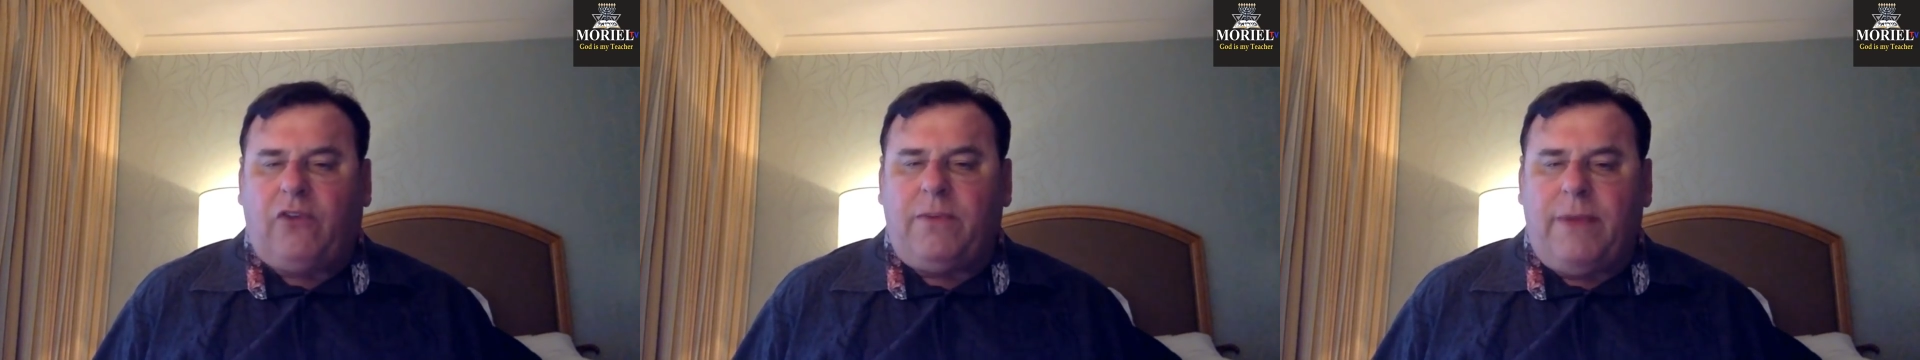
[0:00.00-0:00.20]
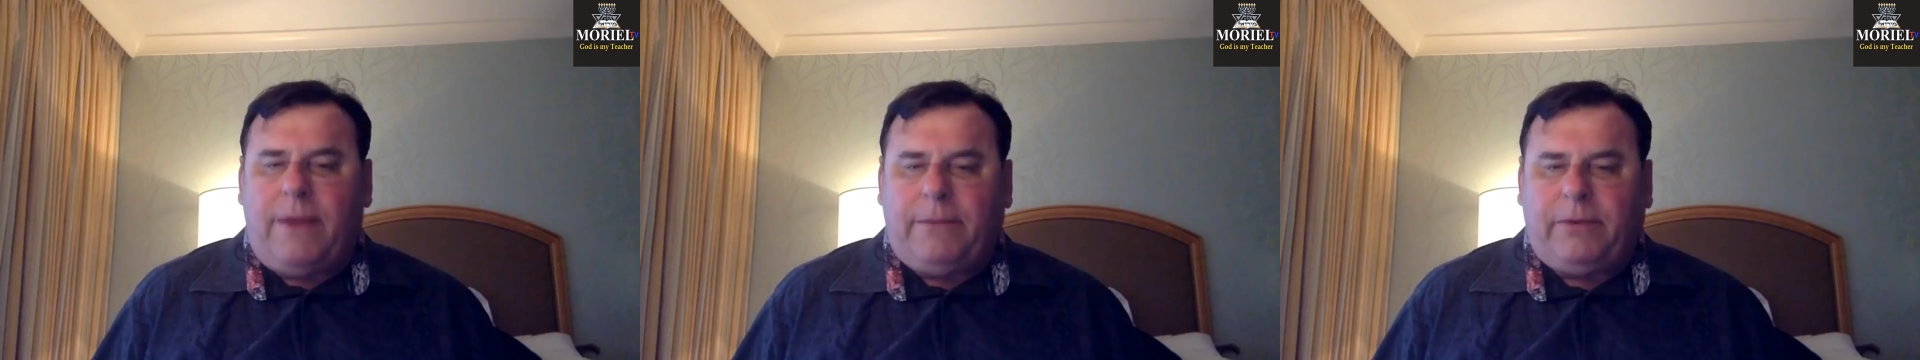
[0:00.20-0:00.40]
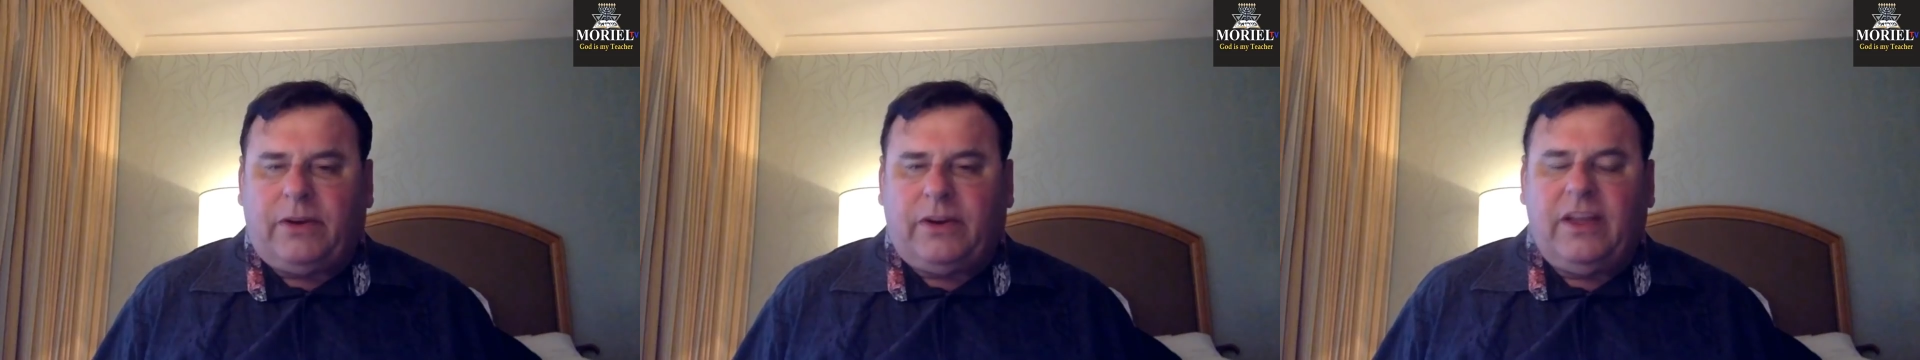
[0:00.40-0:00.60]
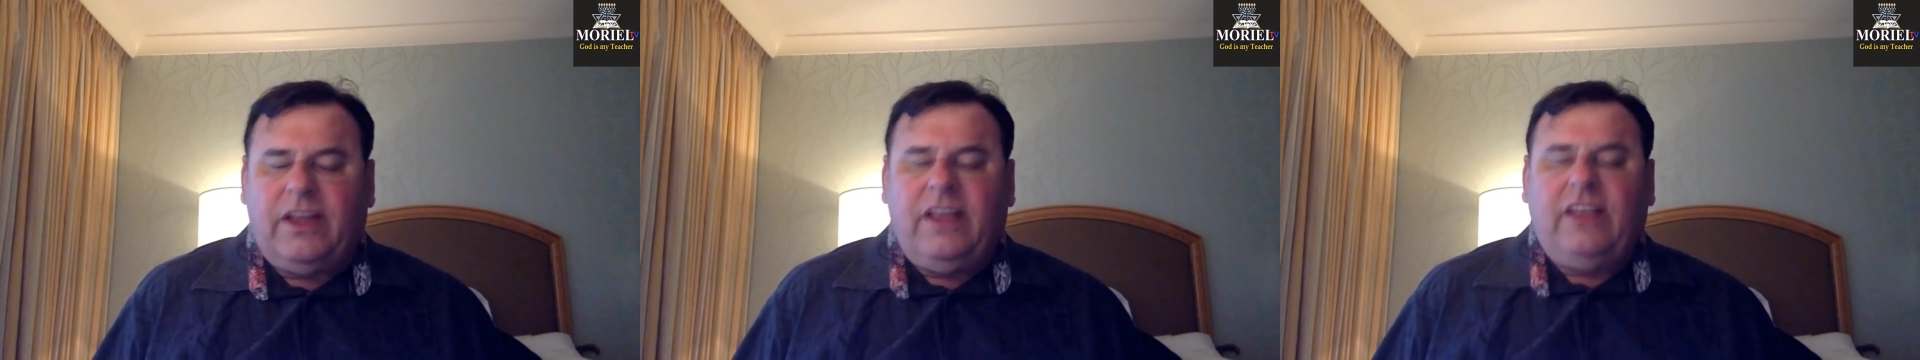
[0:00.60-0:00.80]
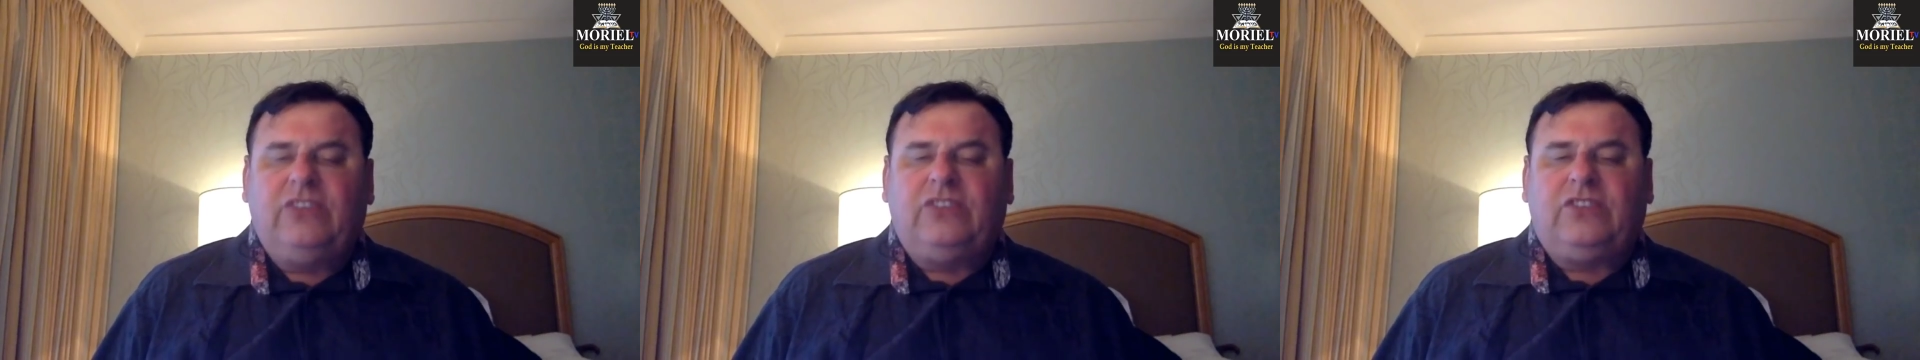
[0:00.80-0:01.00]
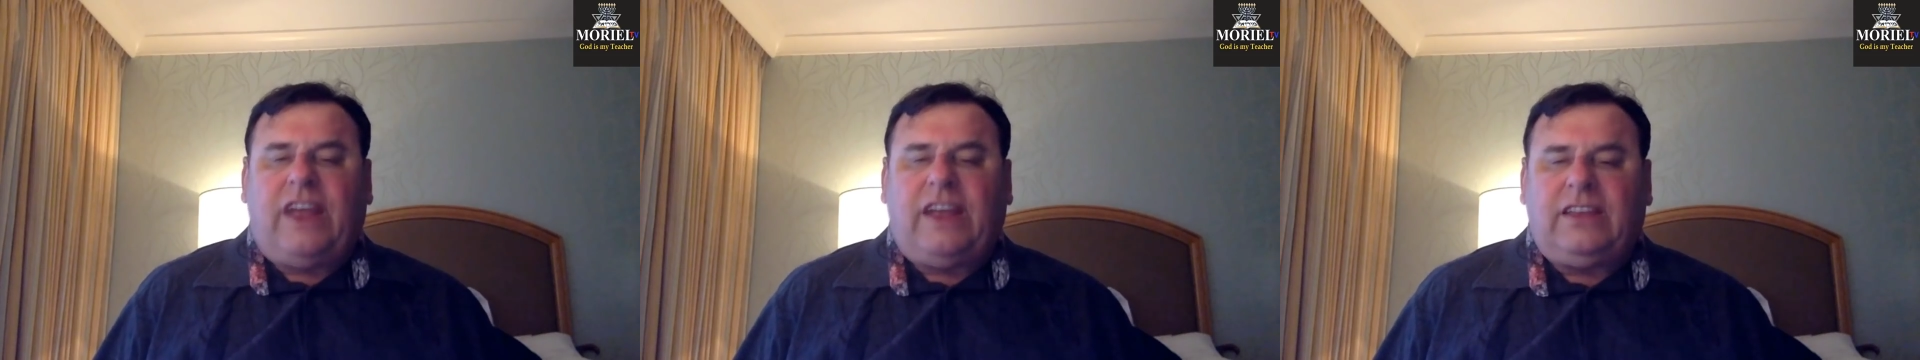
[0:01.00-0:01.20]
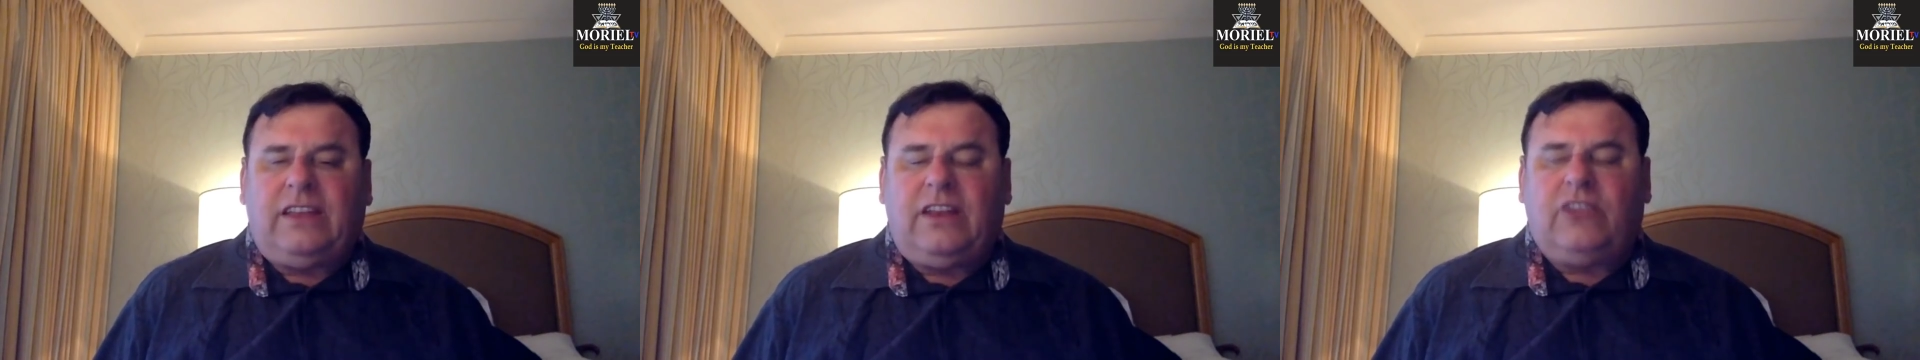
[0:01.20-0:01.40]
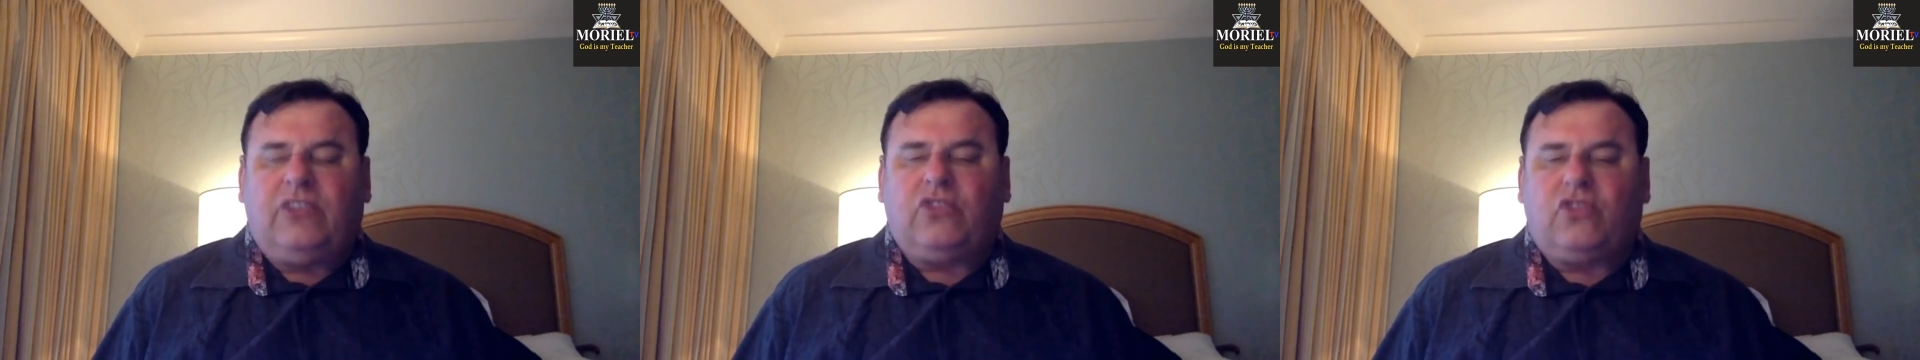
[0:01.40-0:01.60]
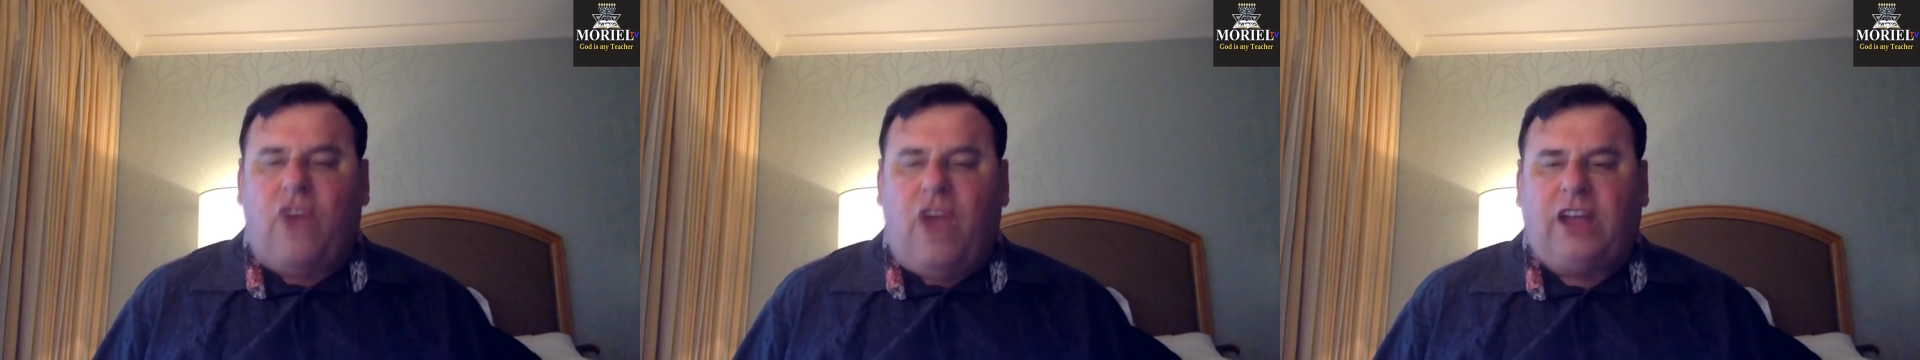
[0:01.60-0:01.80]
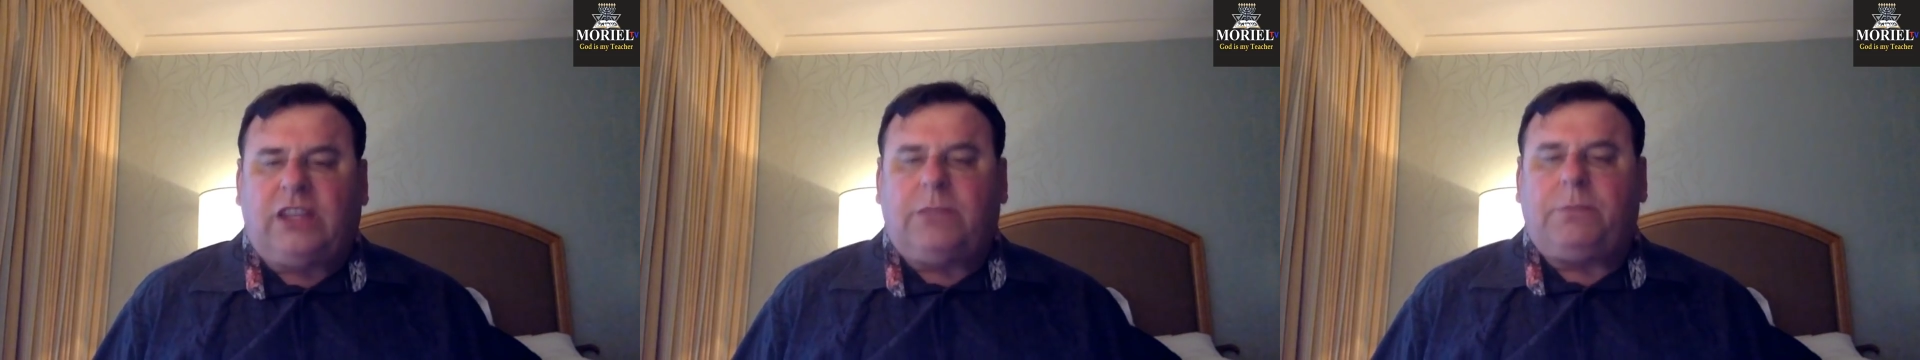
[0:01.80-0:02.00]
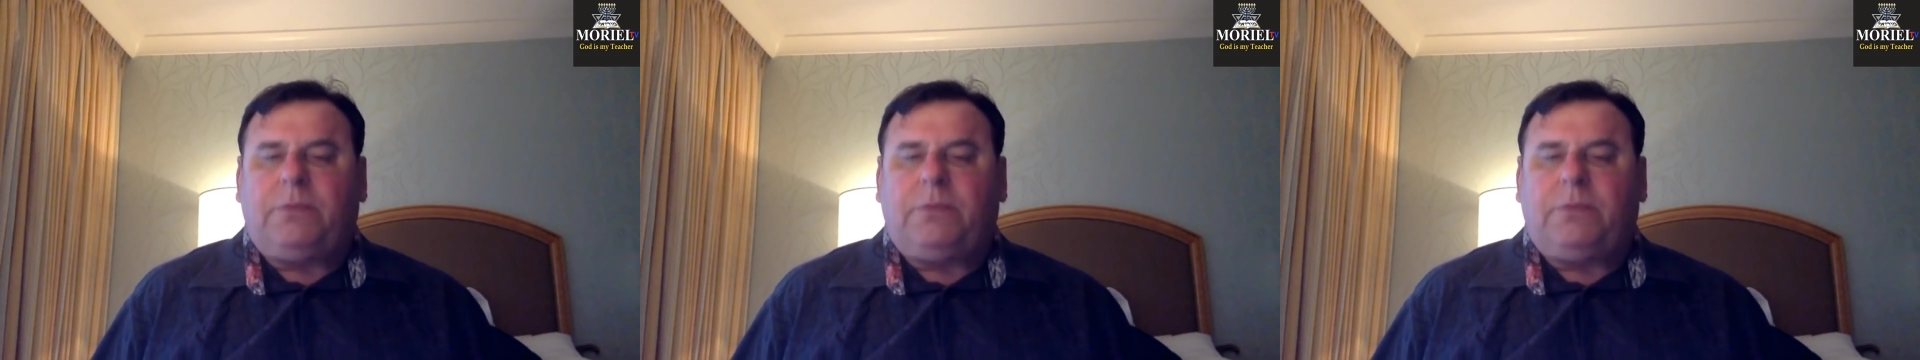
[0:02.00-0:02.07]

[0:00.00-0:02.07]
Remember, Satan is trying